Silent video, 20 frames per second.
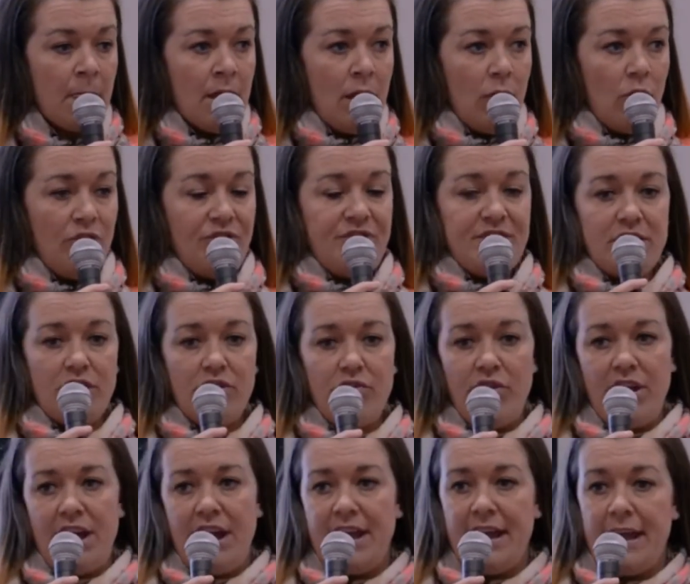I wanted to
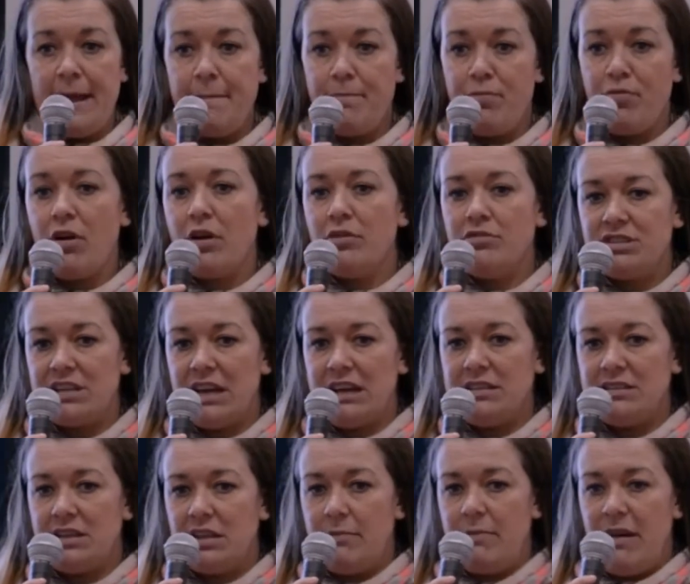create a
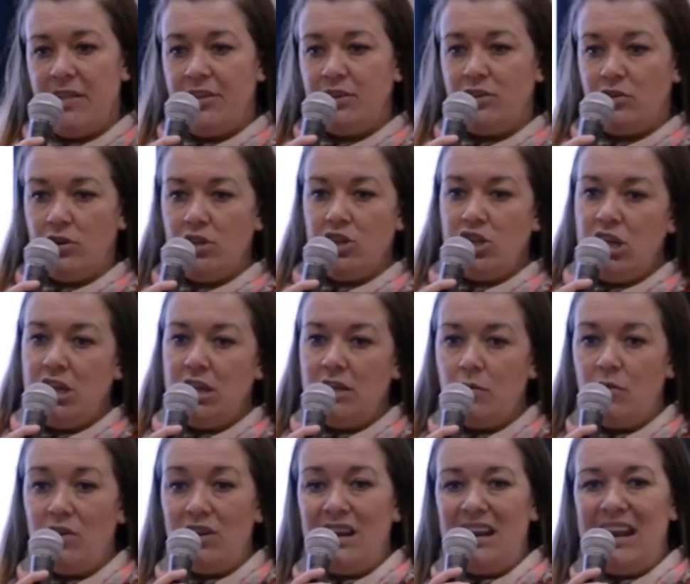process and a methodology that
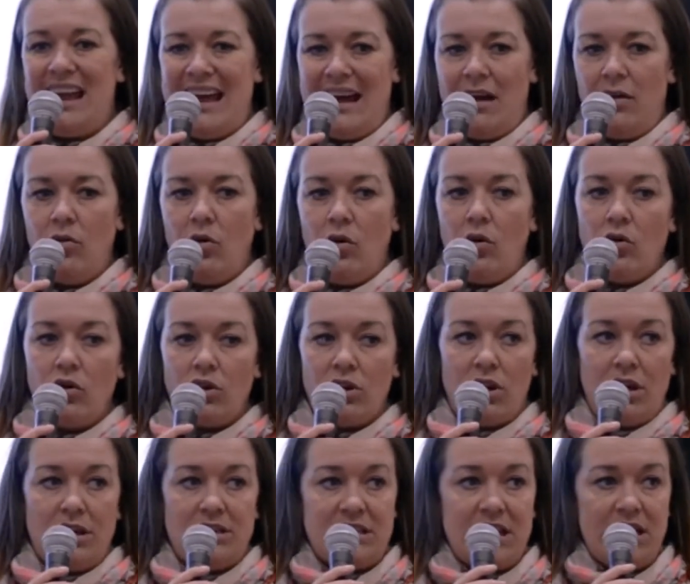would allow
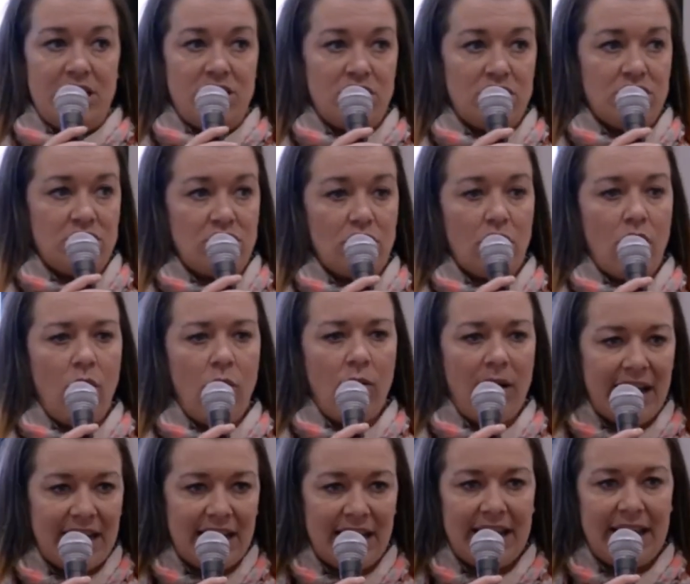organisations to
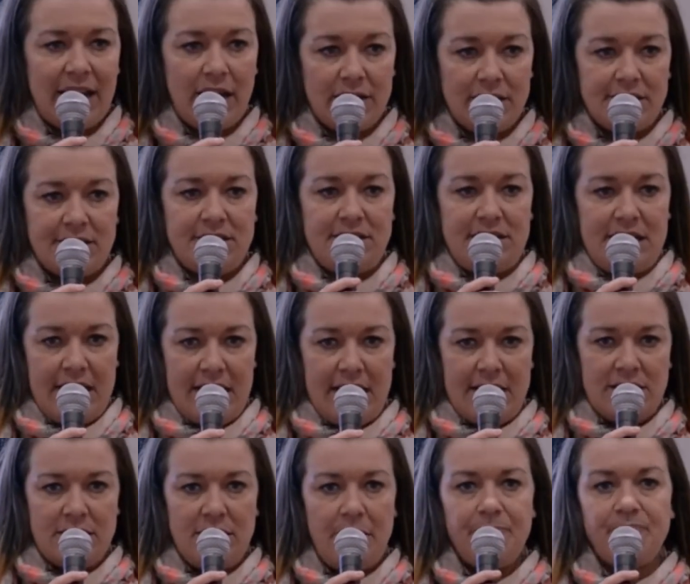quickly
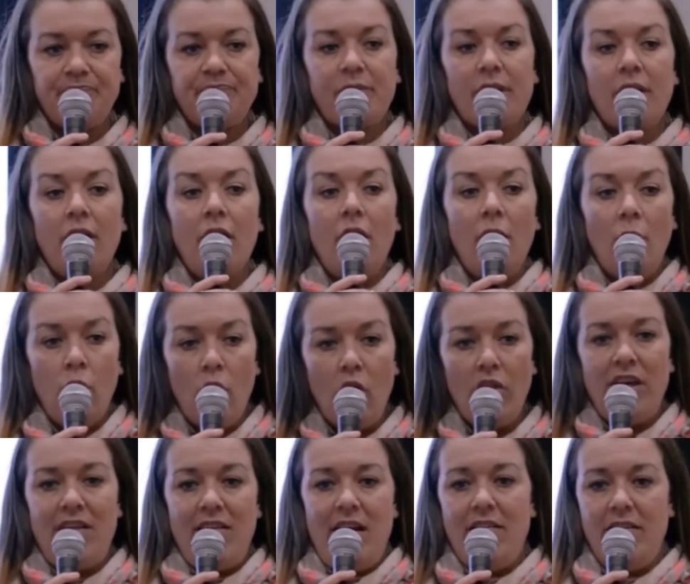understand what
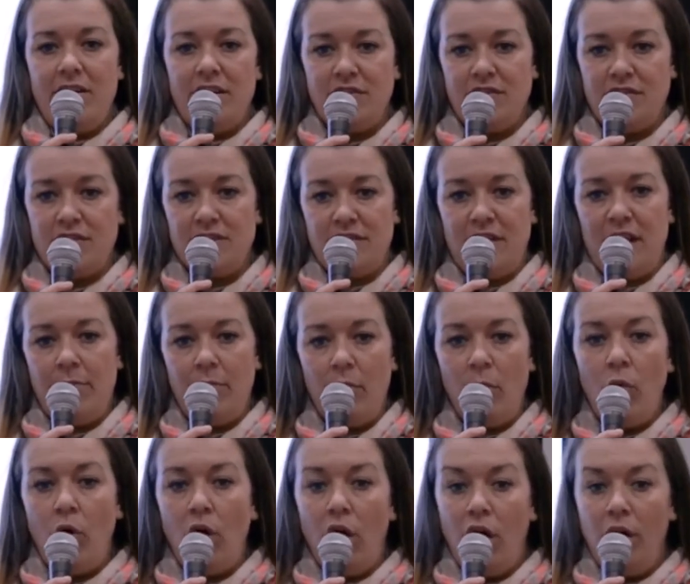their areas for
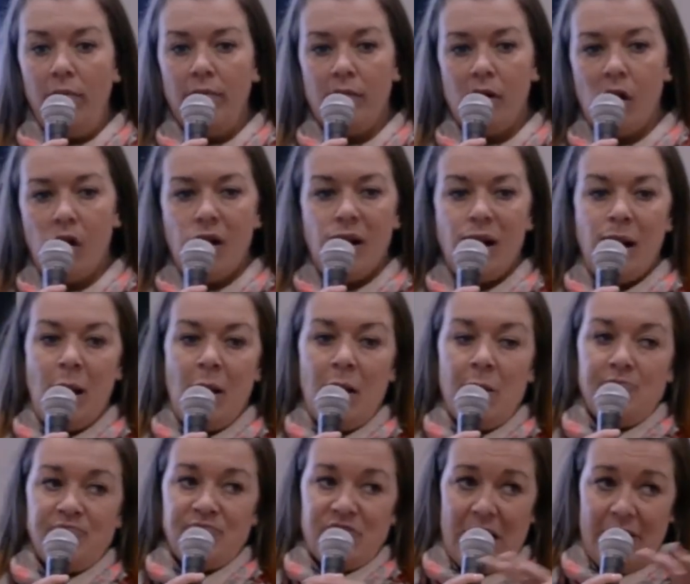development were,
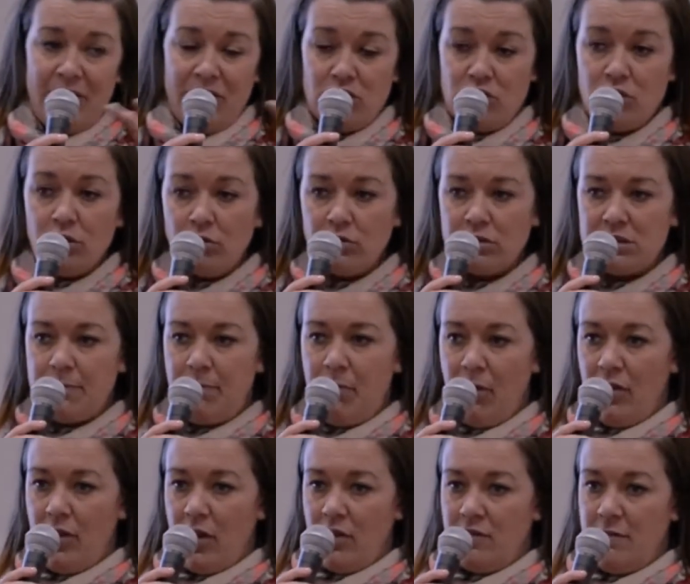to have the tools to
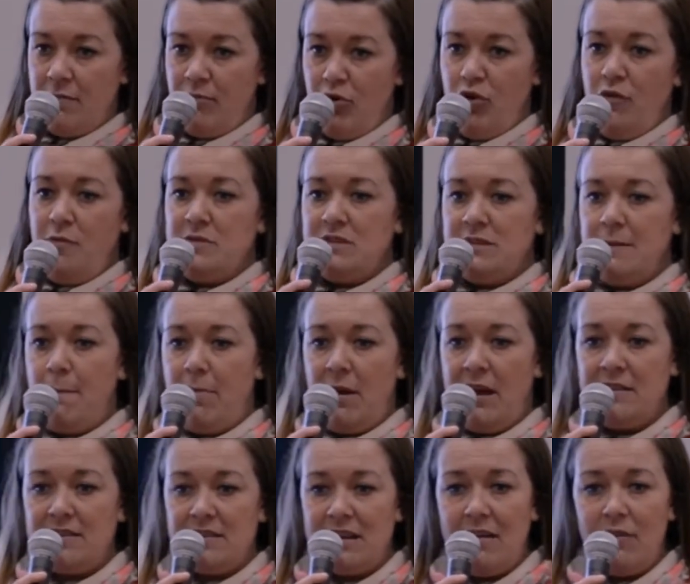put those improvements in
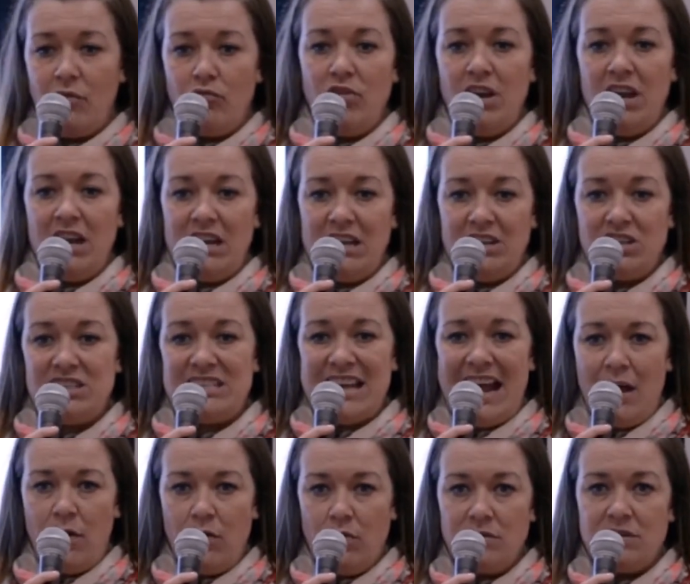place and have a really
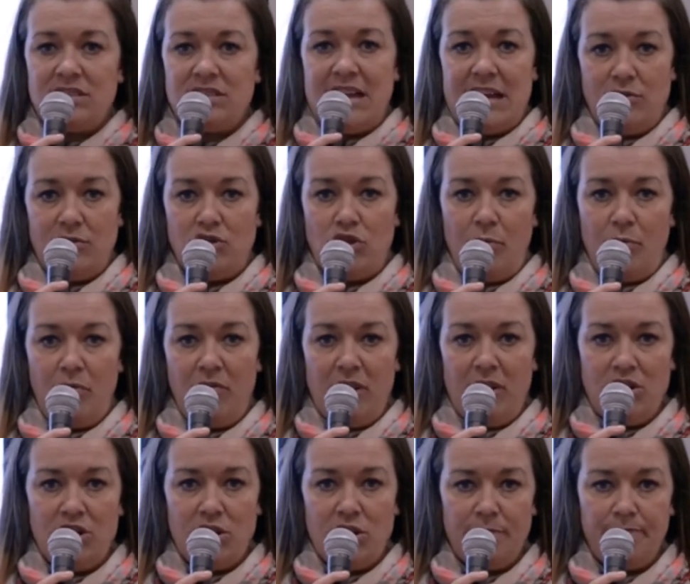sound sales
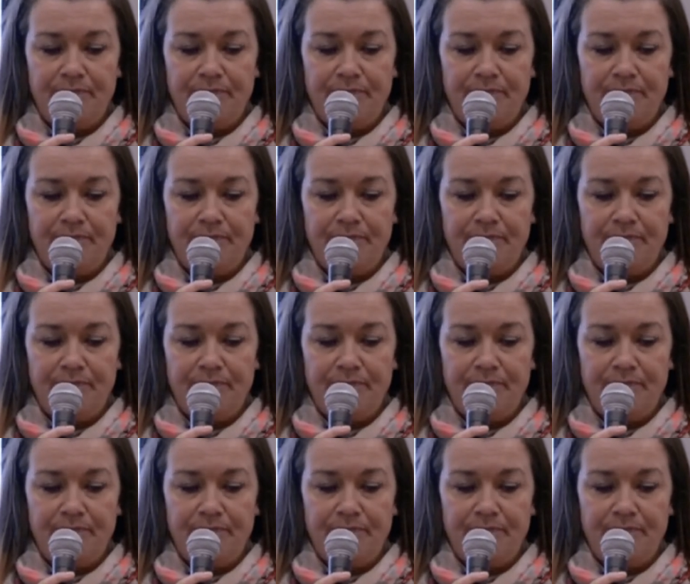operation.